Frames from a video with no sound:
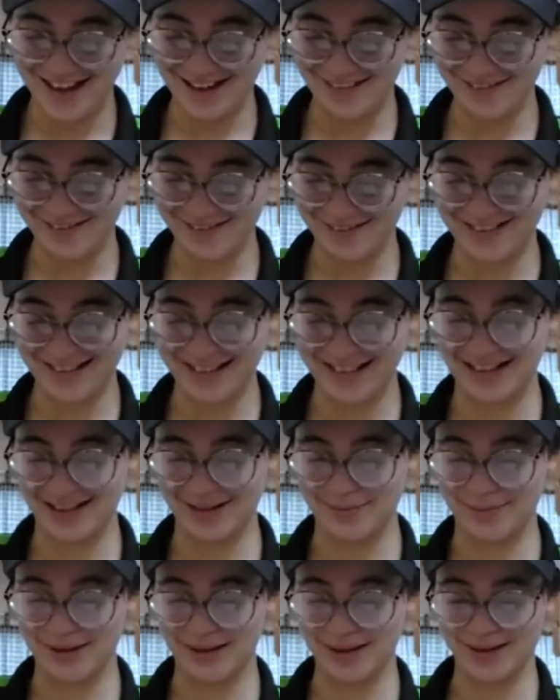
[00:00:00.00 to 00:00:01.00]
What do we need?
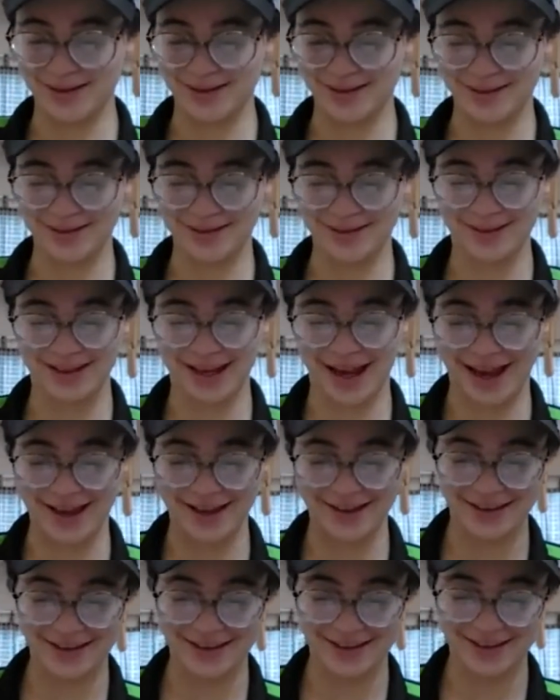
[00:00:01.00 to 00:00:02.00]
A big old
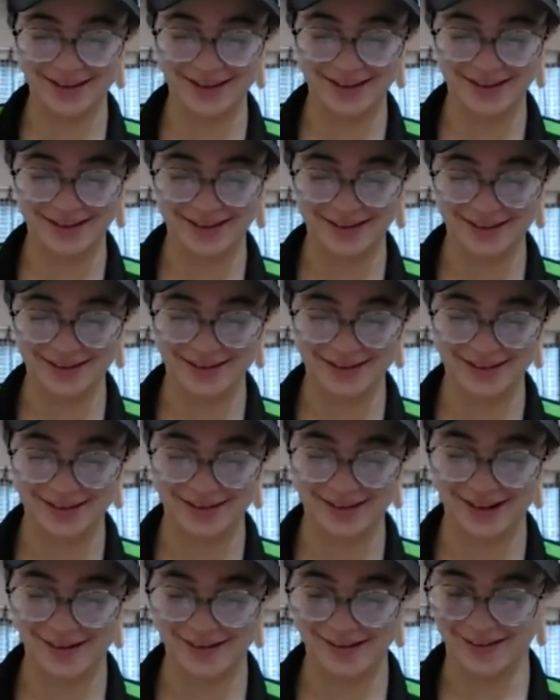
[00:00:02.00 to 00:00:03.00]
tail?
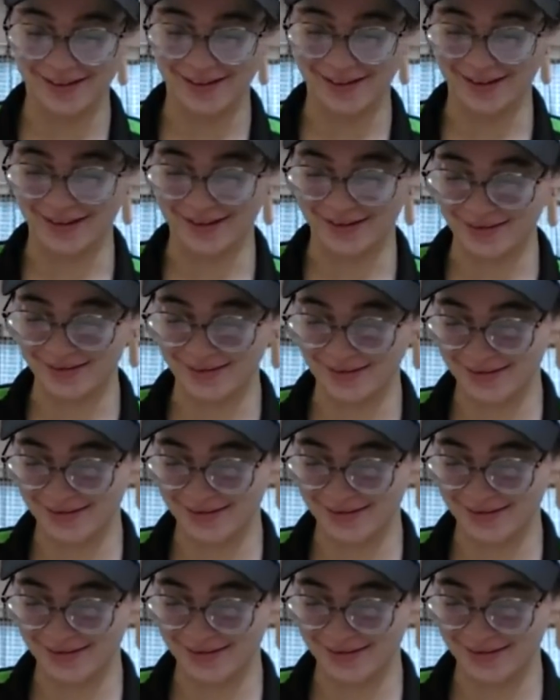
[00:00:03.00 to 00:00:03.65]
There we go.